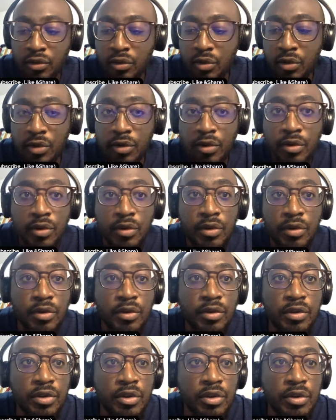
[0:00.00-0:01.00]

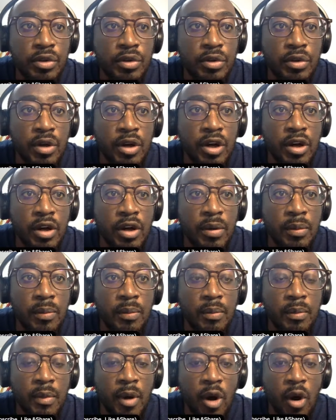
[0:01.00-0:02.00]
to do
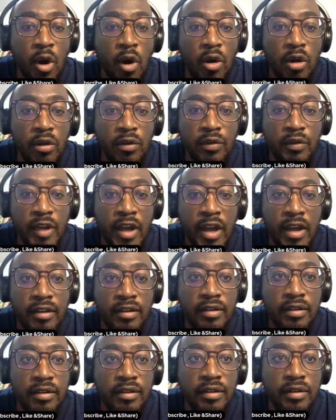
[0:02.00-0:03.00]
all of that
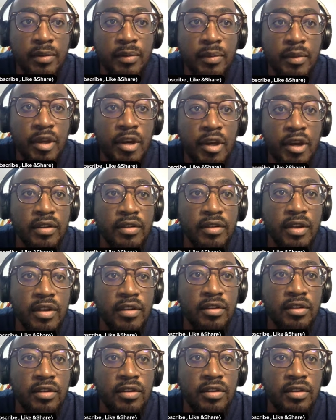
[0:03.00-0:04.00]
because
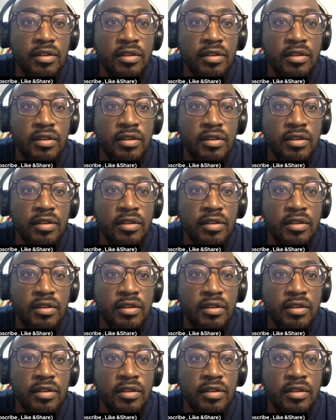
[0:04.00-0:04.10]
it's